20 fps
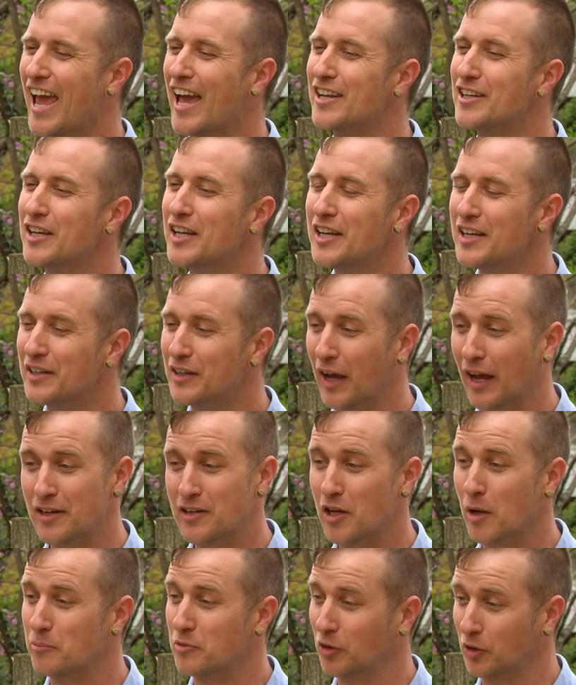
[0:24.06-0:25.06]
and he
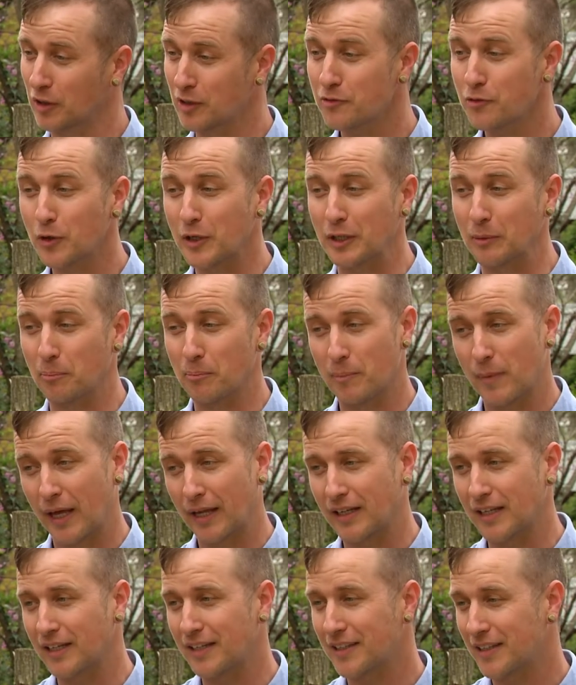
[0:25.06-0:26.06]
ended up delivering
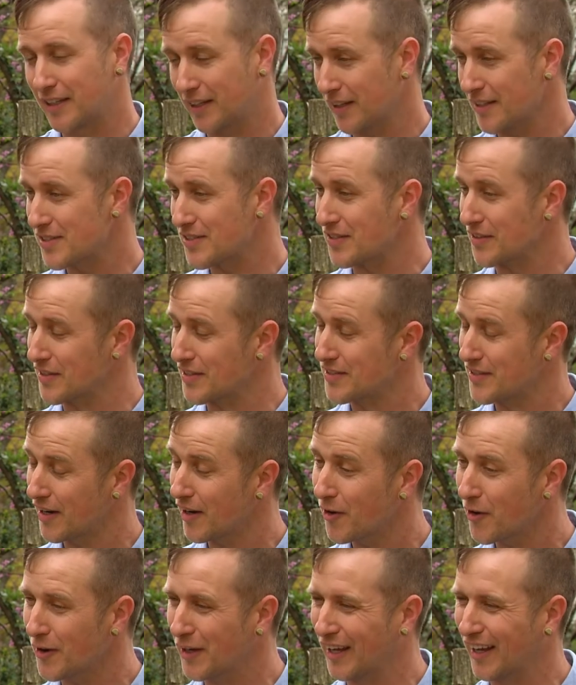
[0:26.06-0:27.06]
many kids in this
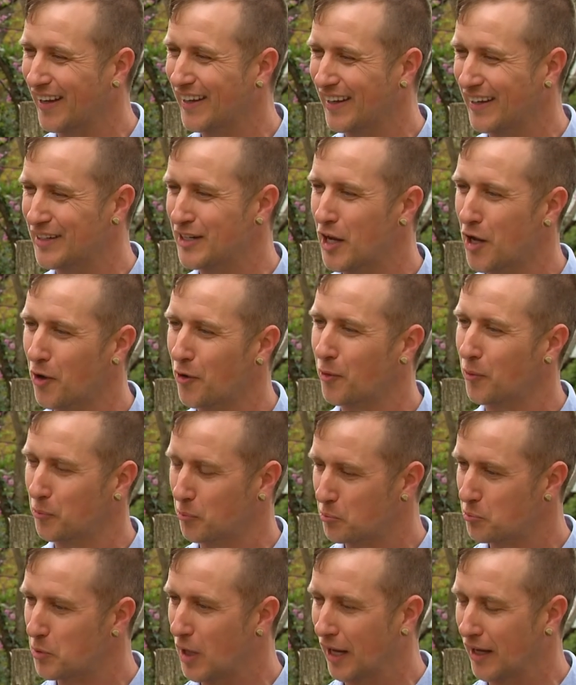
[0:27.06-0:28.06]
area, and now uh,
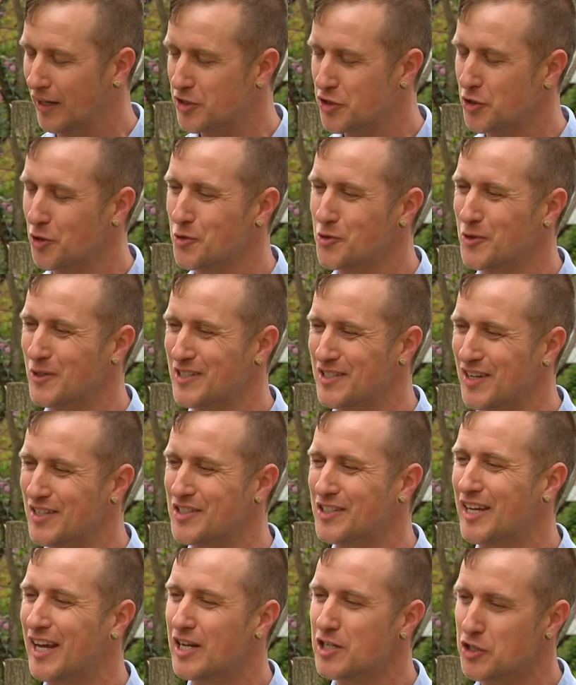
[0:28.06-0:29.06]
yes. uh, children's
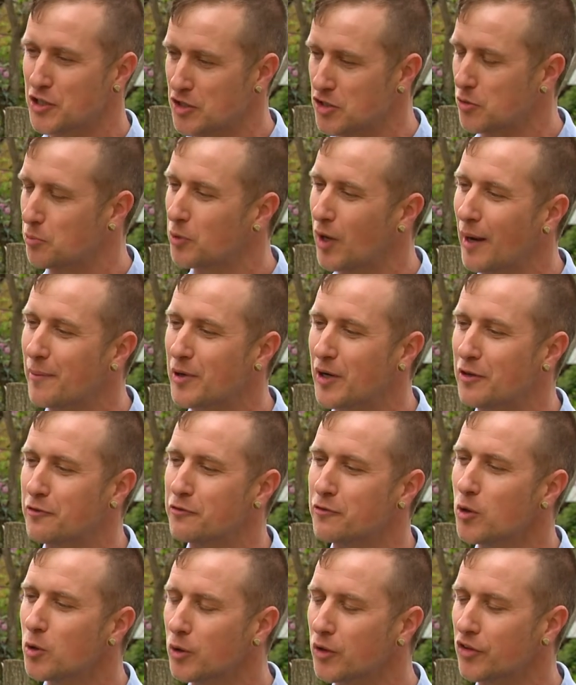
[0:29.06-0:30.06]
education is a primary
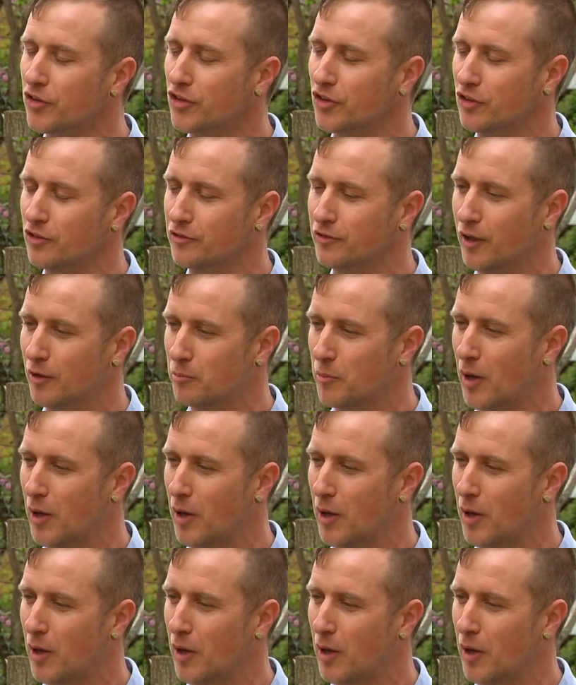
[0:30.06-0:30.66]
focus of, of,